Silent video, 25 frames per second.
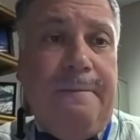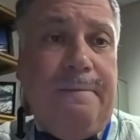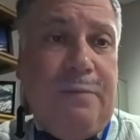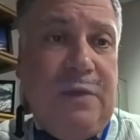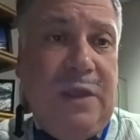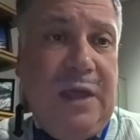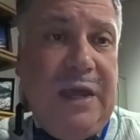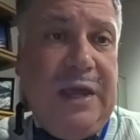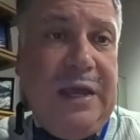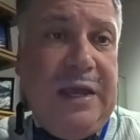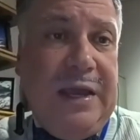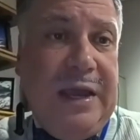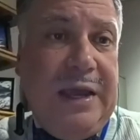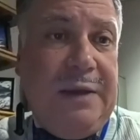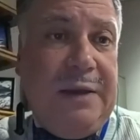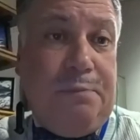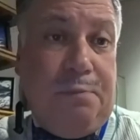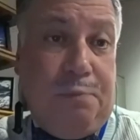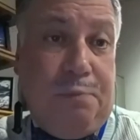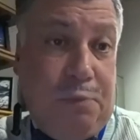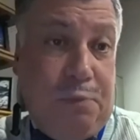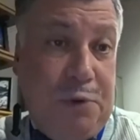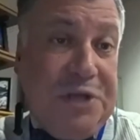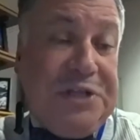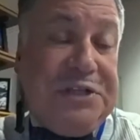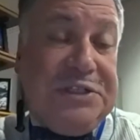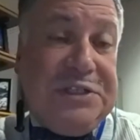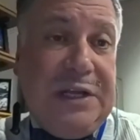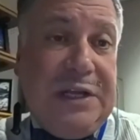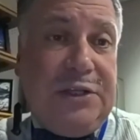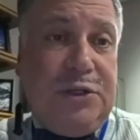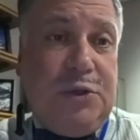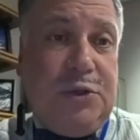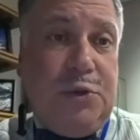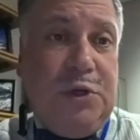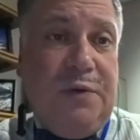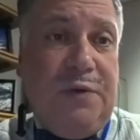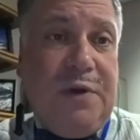they had breached
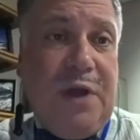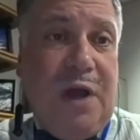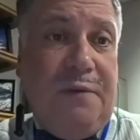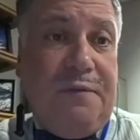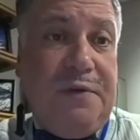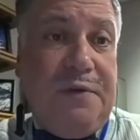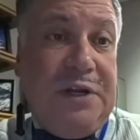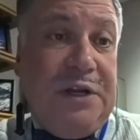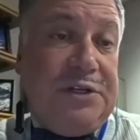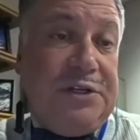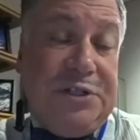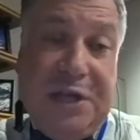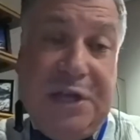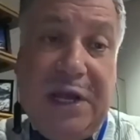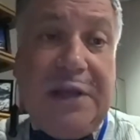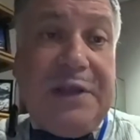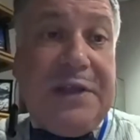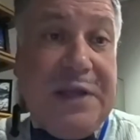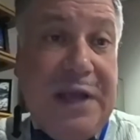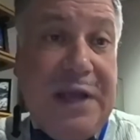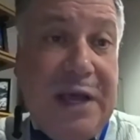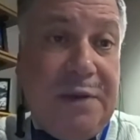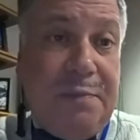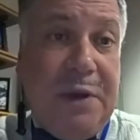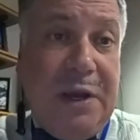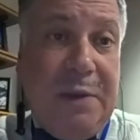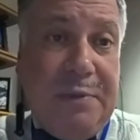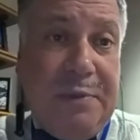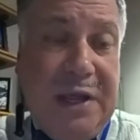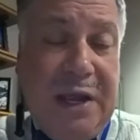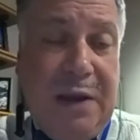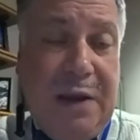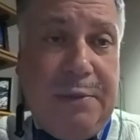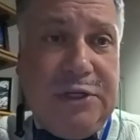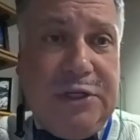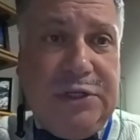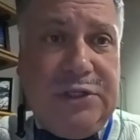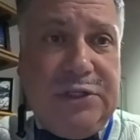that duty of confidentiality. And they had to pay them
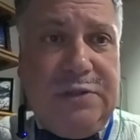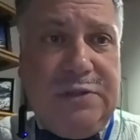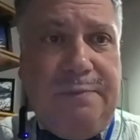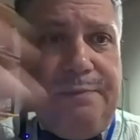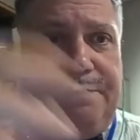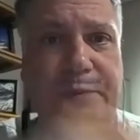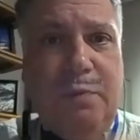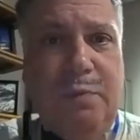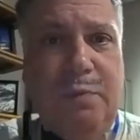damages.